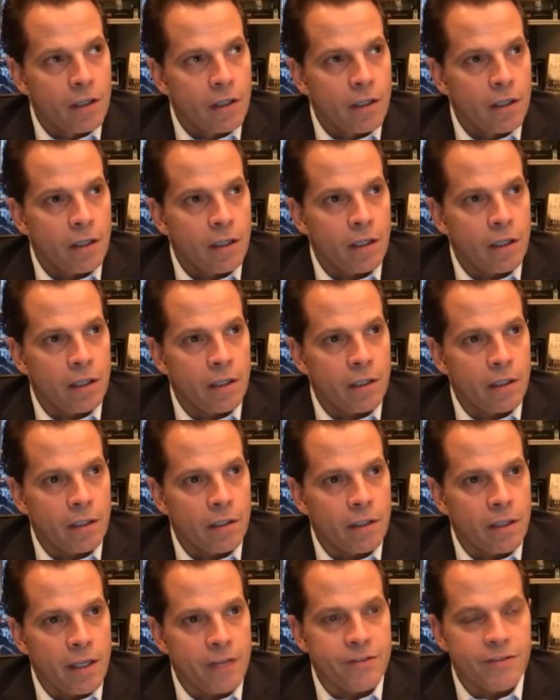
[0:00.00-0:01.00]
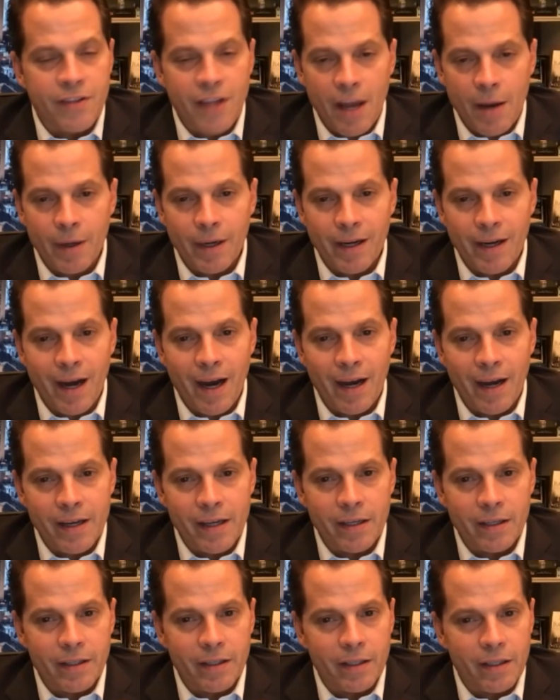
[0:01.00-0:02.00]
It's
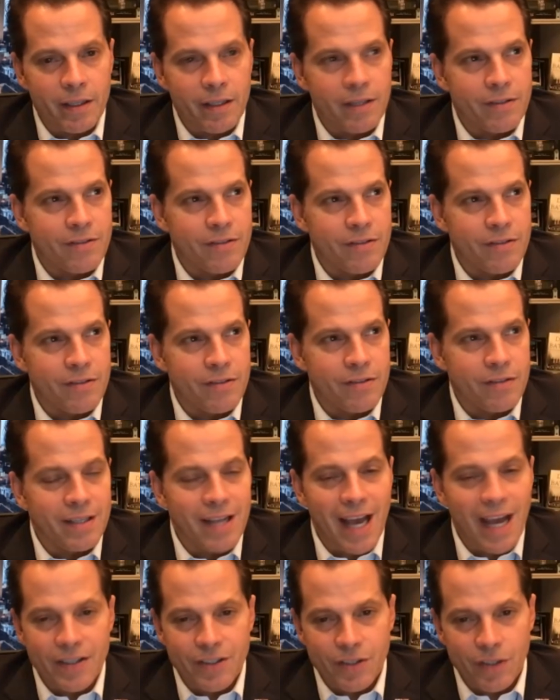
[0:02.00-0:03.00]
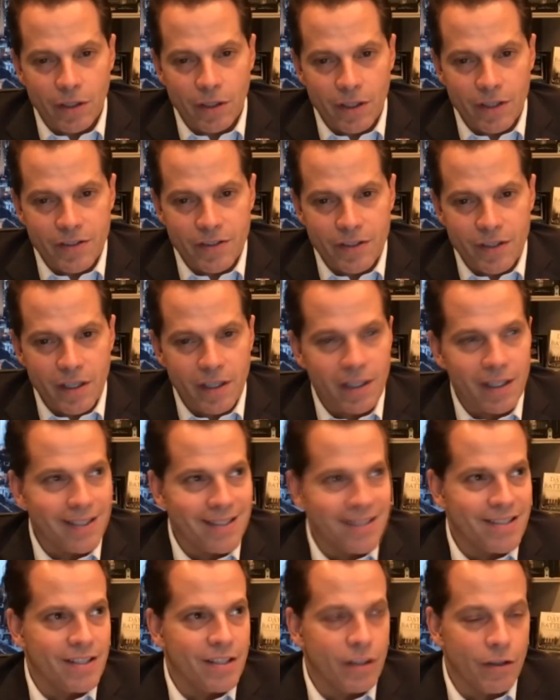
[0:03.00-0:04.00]
demagogic, it's nationalistic,
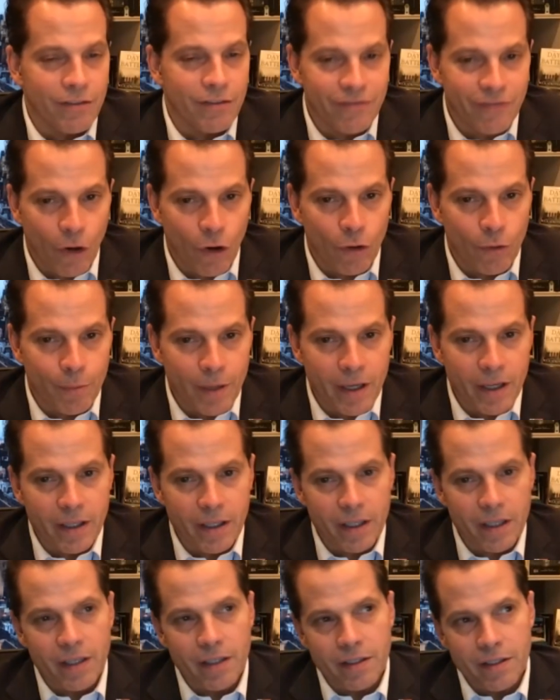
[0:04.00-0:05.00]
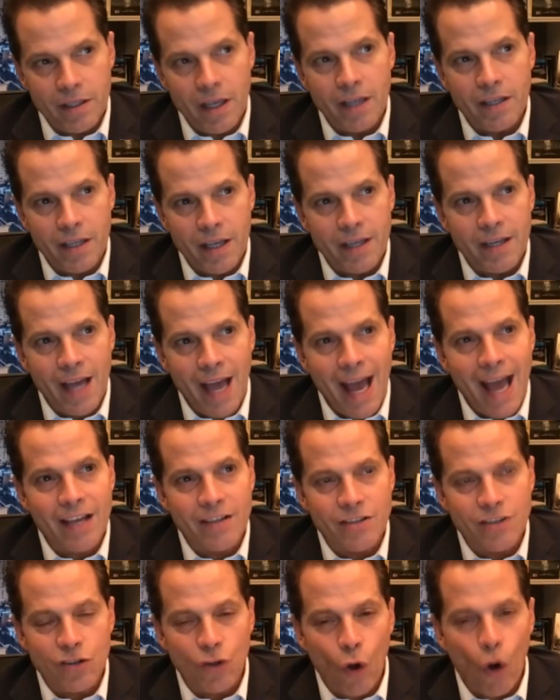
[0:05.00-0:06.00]
it's xenophobic, it
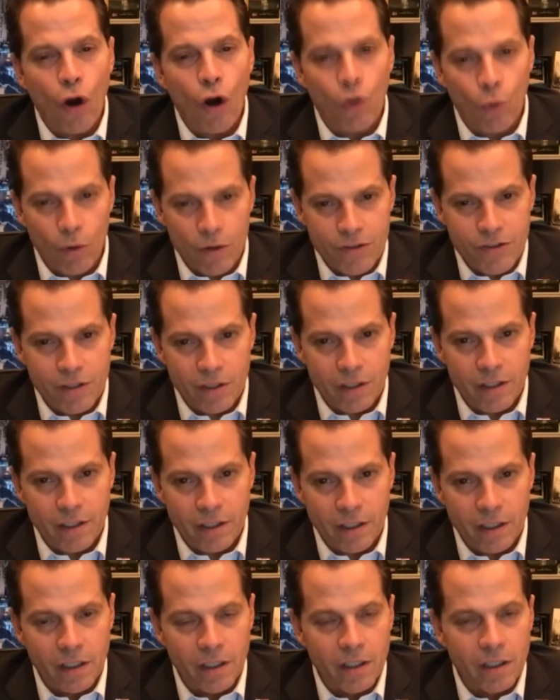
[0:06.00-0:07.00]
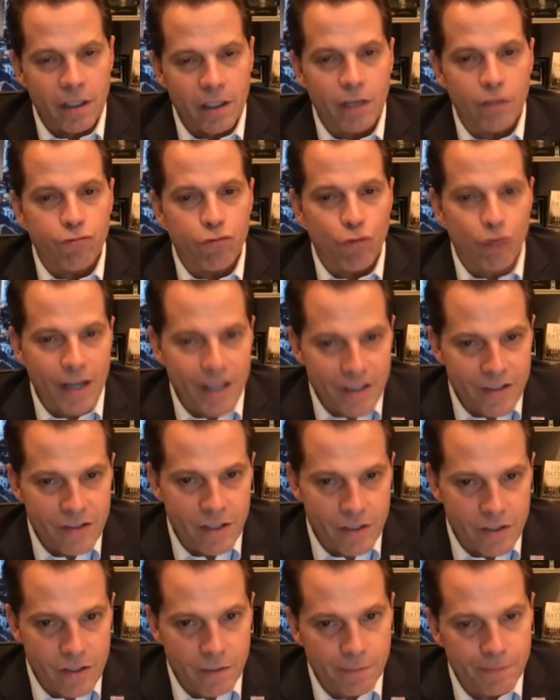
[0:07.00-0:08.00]
has dog whistling of
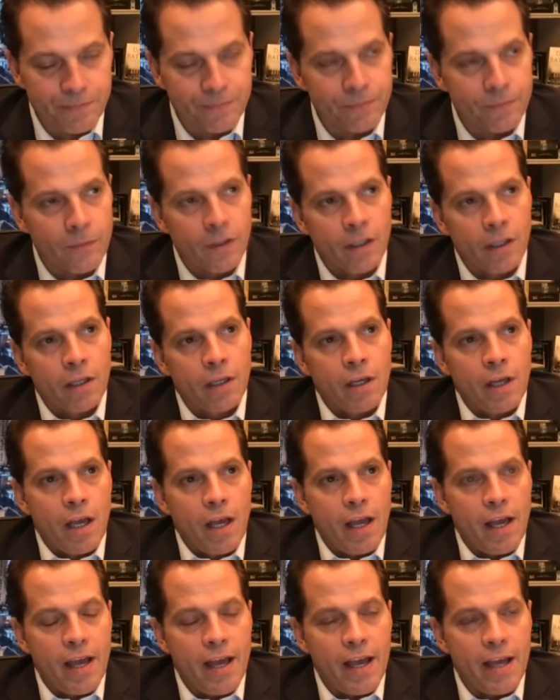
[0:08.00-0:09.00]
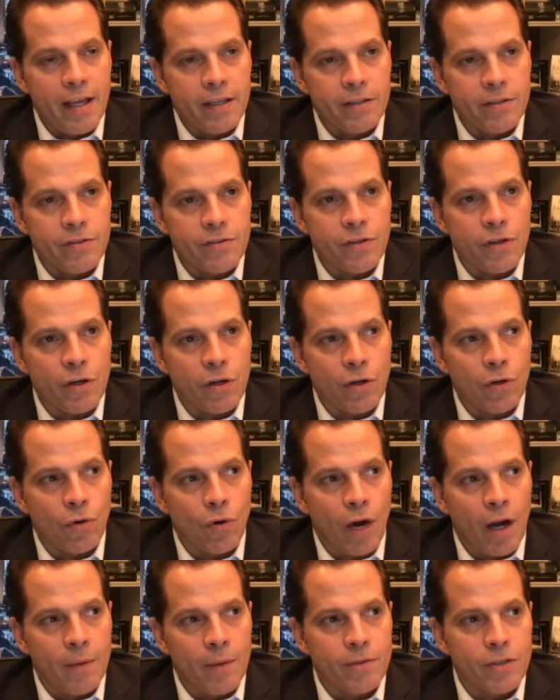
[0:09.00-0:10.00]
racism. And
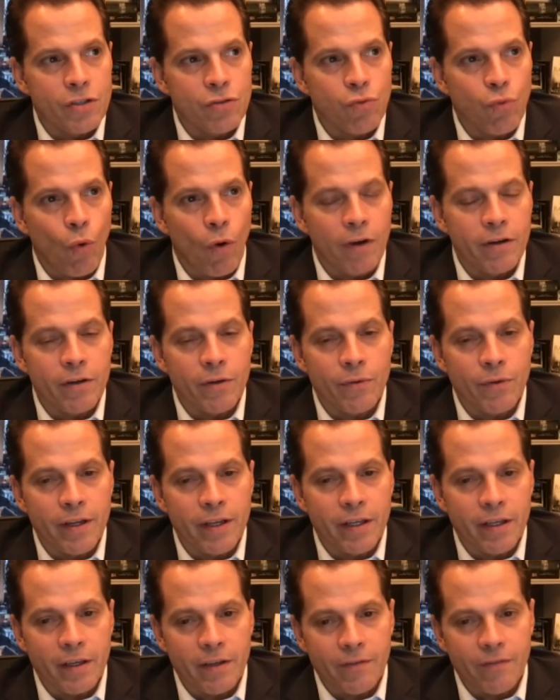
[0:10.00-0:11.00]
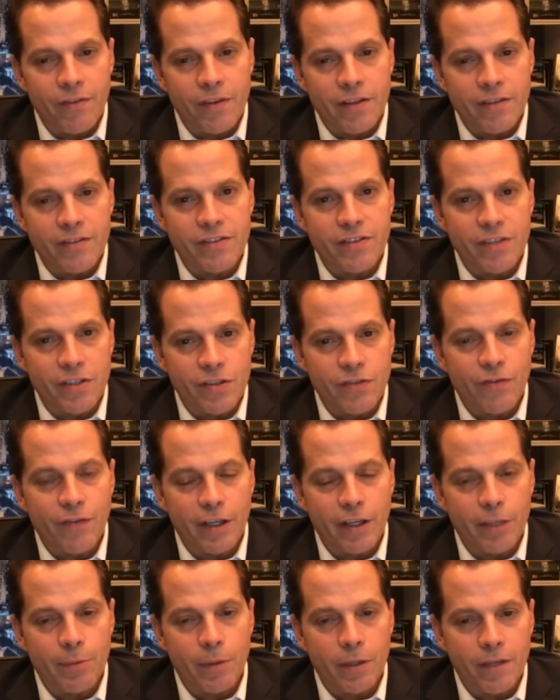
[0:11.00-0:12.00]
so I'm just wondering if this
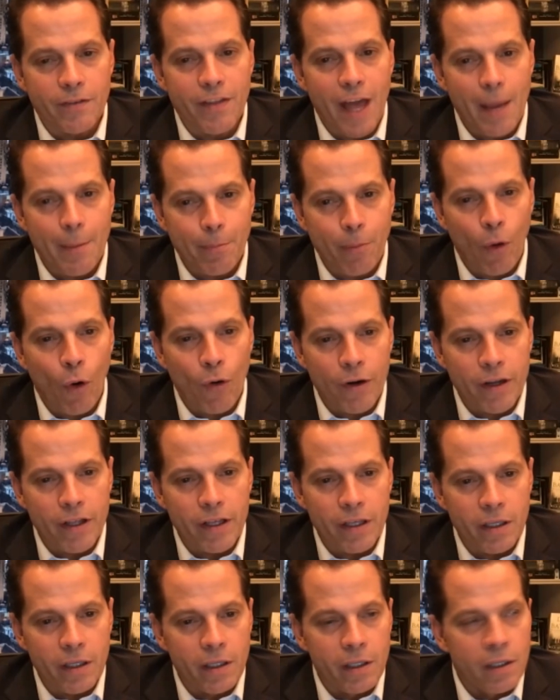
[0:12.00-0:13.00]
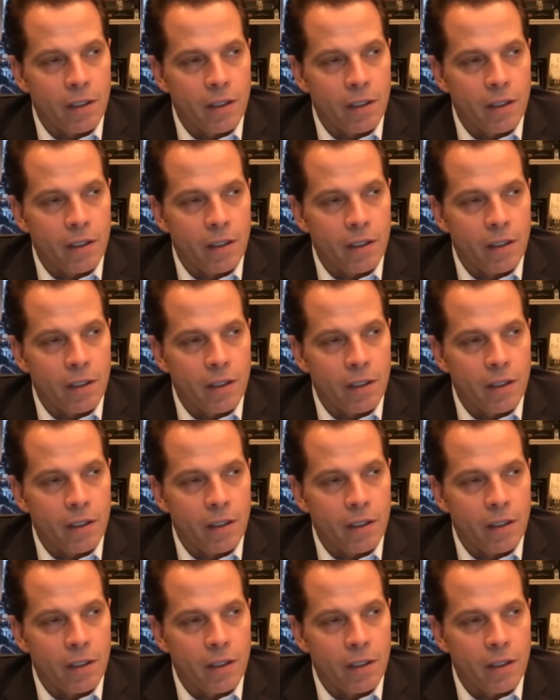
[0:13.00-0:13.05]
disfigurement of that party